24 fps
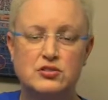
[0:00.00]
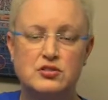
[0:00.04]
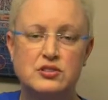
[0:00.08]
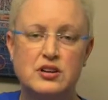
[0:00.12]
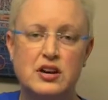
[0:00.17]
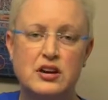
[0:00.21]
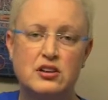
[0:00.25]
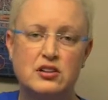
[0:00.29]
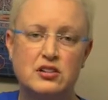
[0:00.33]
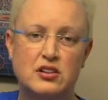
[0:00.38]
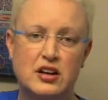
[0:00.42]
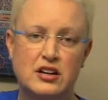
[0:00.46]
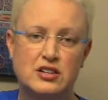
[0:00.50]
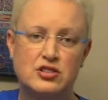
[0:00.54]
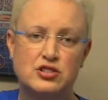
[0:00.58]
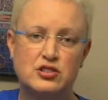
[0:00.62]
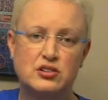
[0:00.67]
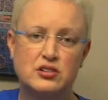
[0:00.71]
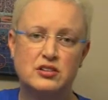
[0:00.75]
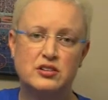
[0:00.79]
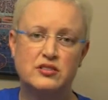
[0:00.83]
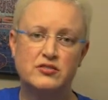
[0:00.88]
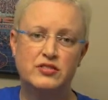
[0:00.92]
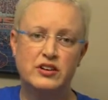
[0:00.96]

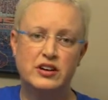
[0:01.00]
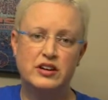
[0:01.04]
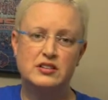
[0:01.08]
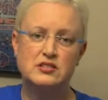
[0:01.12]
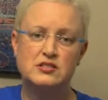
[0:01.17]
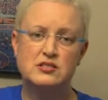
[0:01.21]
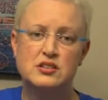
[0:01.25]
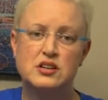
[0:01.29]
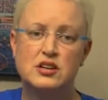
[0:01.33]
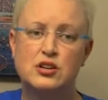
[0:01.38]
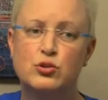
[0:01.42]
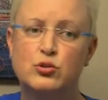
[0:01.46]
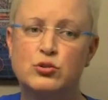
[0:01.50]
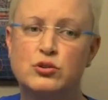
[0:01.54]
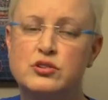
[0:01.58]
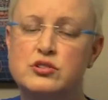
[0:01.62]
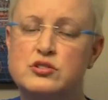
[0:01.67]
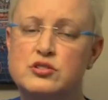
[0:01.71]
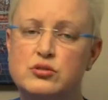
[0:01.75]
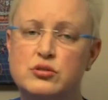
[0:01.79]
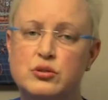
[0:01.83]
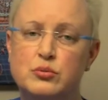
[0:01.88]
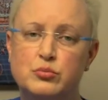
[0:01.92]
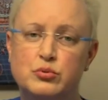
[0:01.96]
psychological events in order
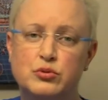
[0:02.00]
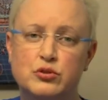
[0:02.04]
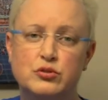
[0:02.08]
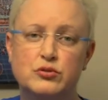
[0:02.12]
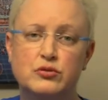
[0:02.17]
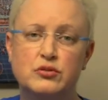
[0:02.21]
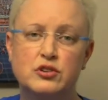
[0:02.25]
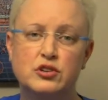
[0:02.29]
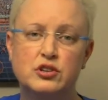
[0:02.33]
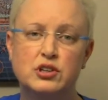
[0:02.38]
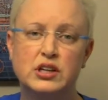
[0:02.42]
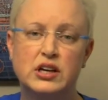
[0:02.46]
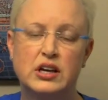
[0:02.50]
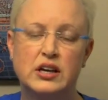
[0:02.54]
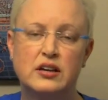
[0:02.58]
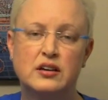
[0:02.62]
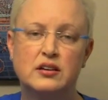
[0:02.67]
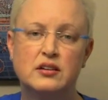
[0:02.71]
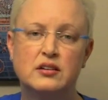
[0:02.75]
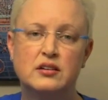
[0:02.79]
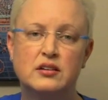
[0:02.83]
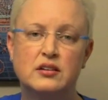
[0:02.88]
to improve learning.